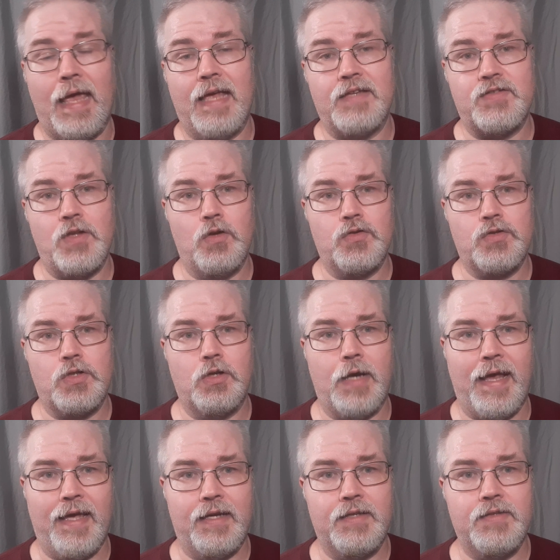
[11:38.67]
As those are
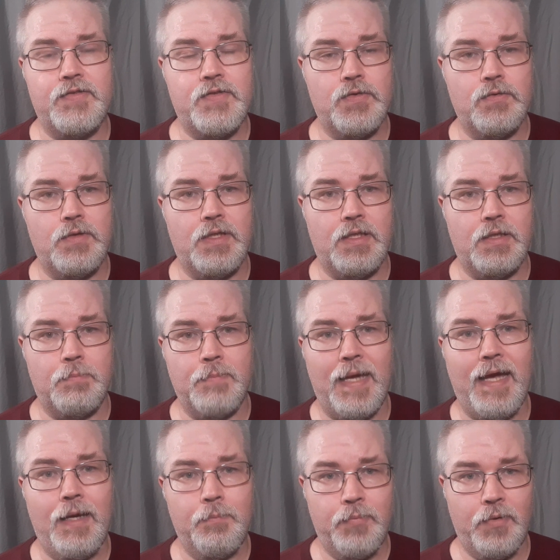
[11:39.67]
added to the
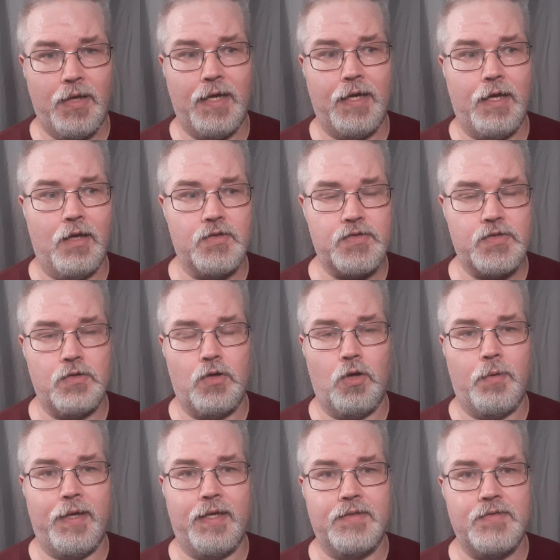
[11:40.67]
map, I also
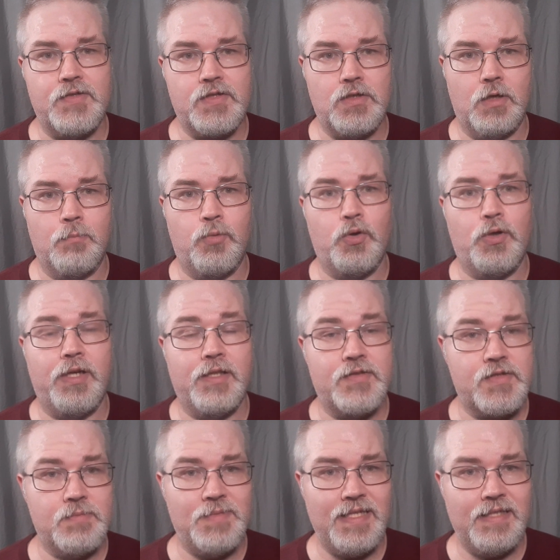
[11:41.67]
go ahead and start putting
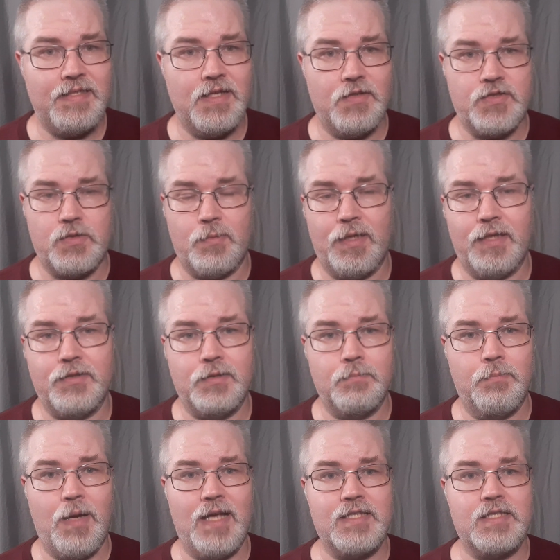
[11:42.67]
some details around
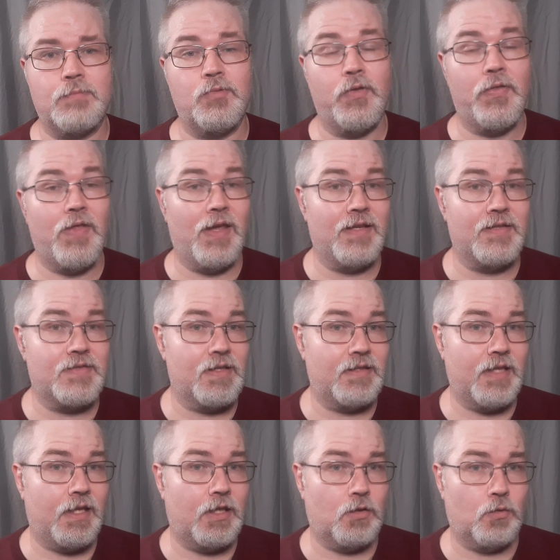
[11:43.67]
them, possible things that
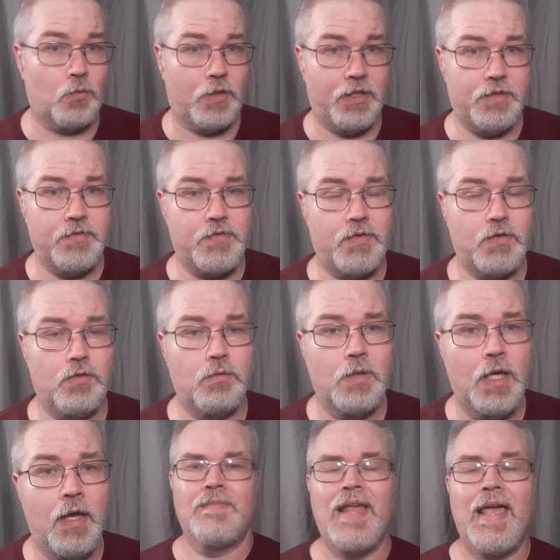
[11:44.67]
they can run into.
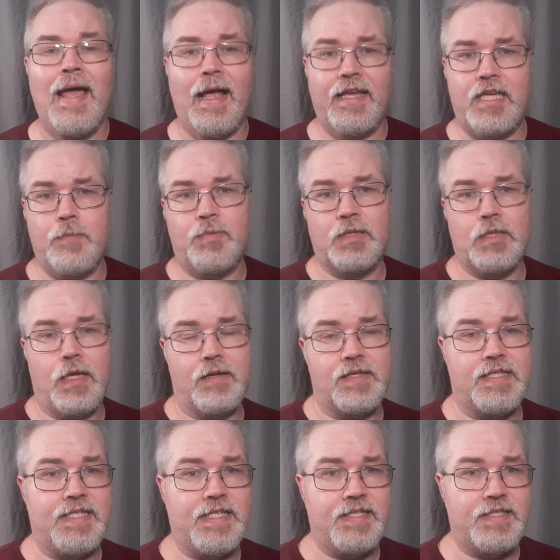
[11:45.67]
I keep a lot of
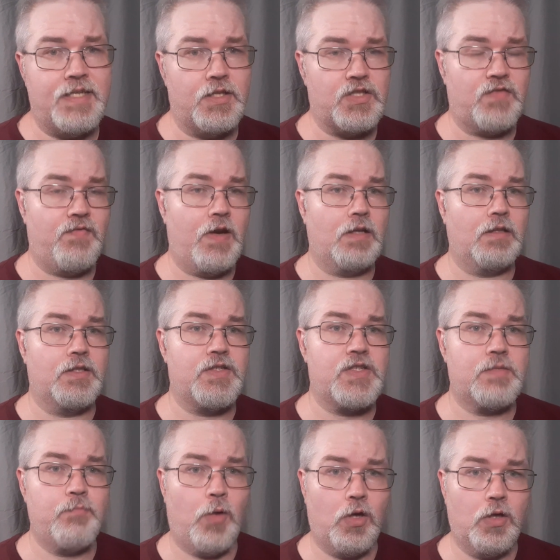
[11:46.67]
the details fairly
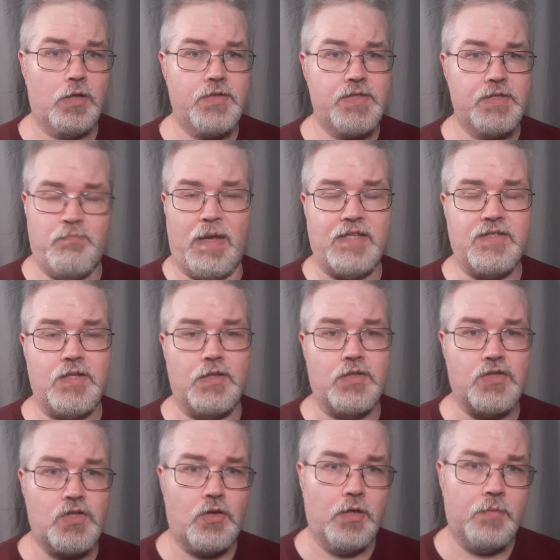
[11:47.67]
sparse, basic
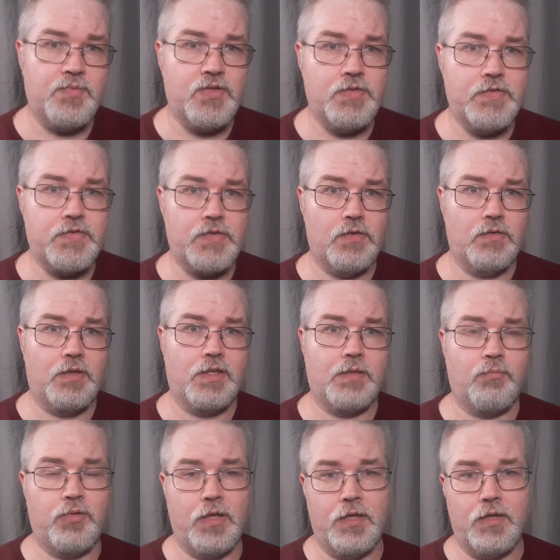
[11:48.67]
descriptions so that the
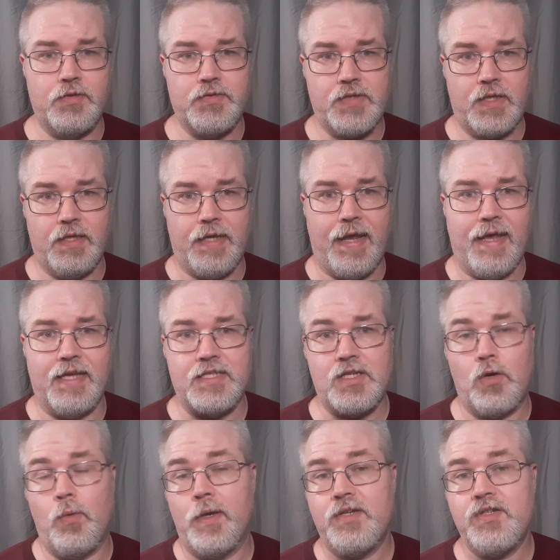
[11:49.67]
players can ask
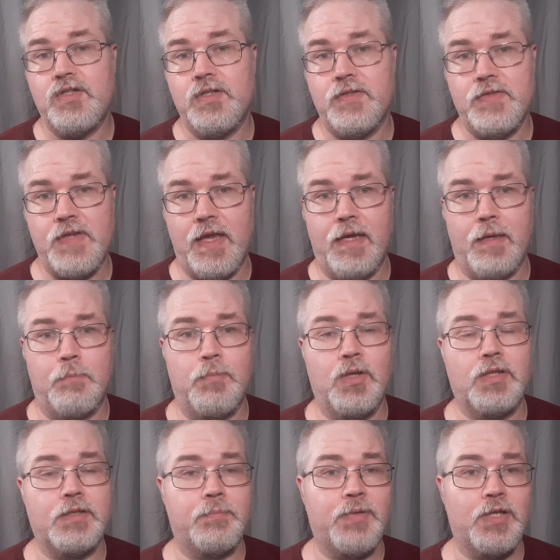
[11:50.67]
questions and
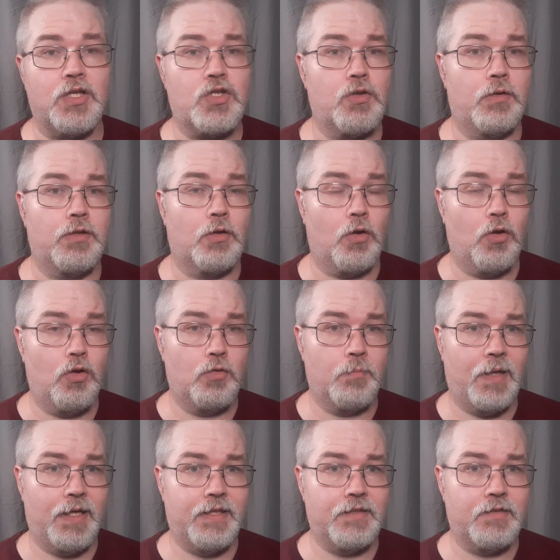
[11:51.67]
build a picture in their own
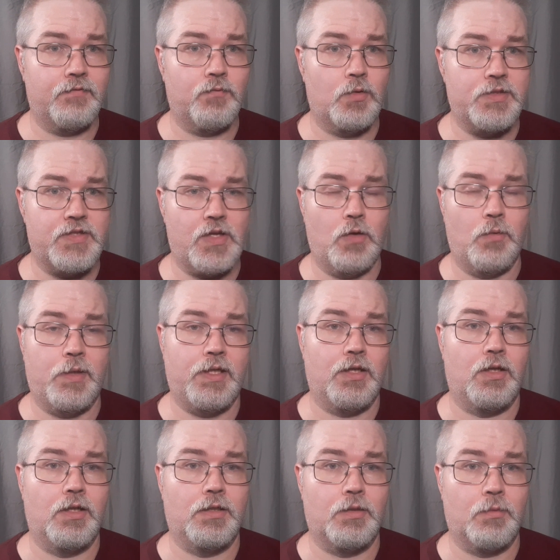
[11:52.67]
mind of what's going
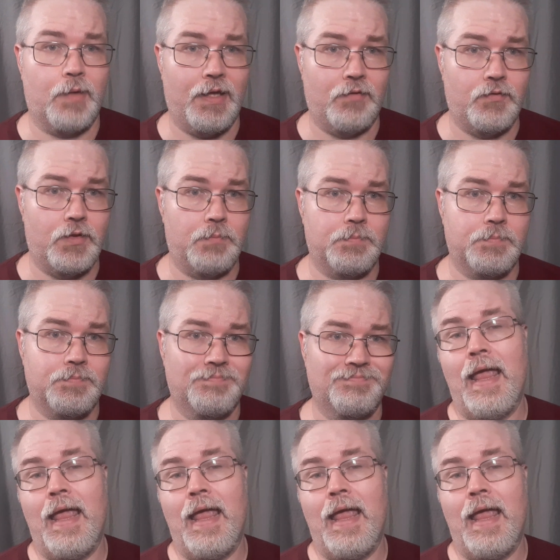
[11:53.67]
on around them.